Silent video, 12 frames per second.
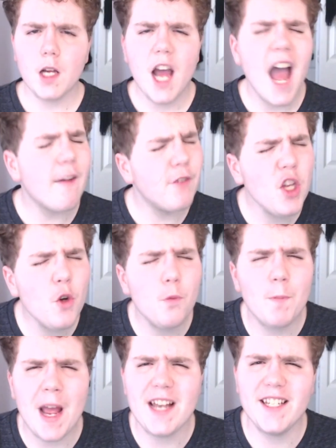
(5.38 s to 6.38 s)
Have you
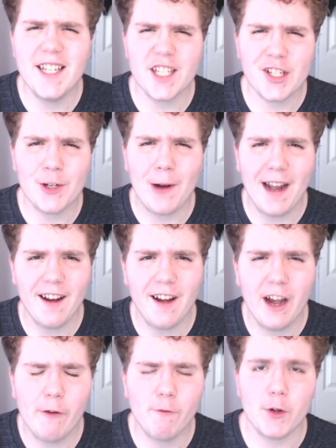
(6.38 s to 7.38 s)
been
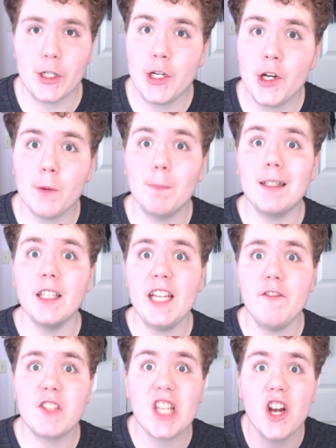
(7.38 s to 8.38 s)
discredited for your
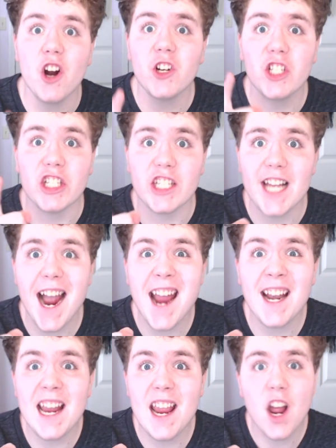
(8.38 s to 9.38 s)
beliefs in our
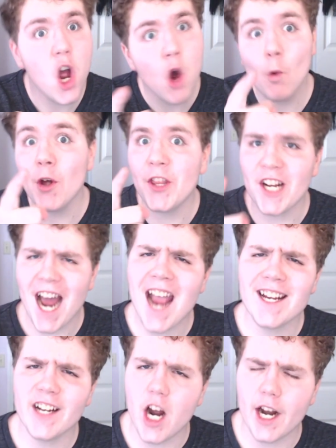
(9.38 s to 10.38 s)
society? Well, then I
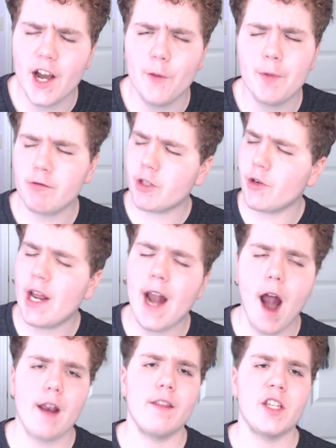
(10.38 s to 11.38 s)
cannot help you, so get
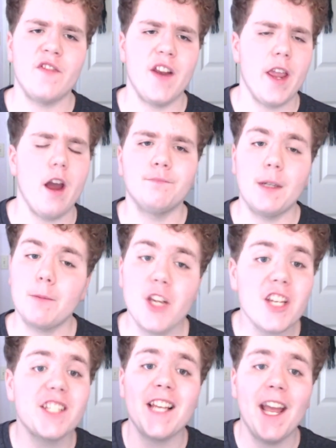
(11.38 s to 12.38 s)
out of this video. I'm
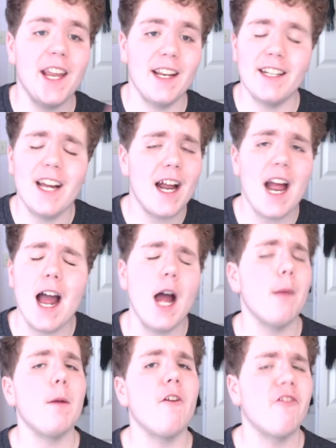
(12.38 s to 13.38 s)
just saying,
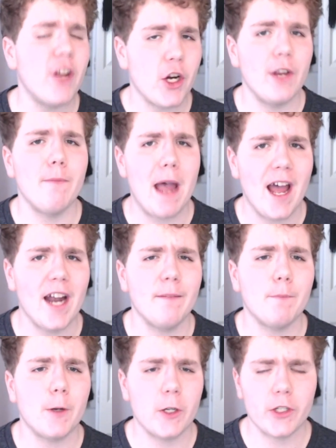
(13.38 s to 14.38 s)
I'm a very bad
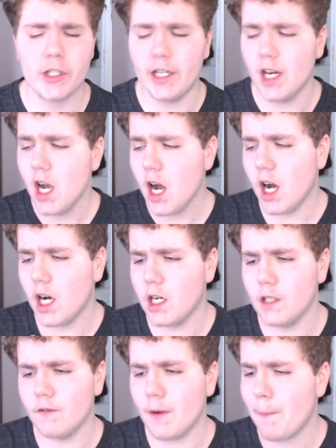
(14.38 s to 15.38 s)
person
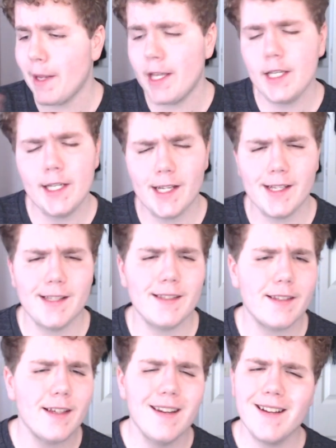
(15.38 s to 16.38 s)
of
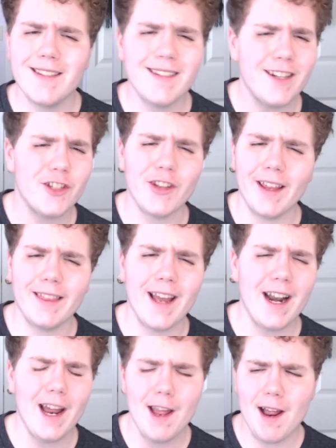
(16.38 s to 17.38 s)
opinions, such like
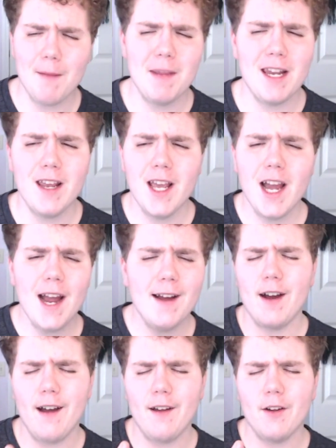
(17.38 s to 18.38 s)
that. I mean,
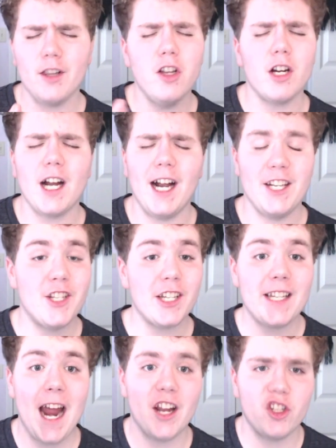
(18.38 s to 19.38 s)
look, I
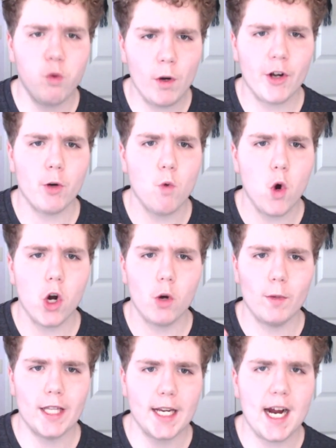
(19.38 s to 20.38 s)
just had a Twitter war
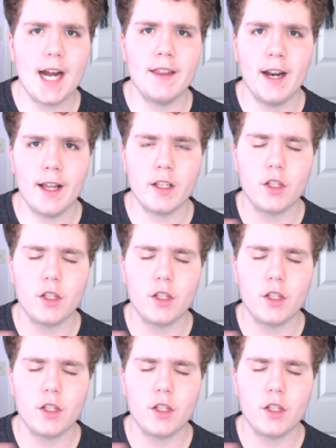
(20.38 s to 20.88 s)
with a guy that has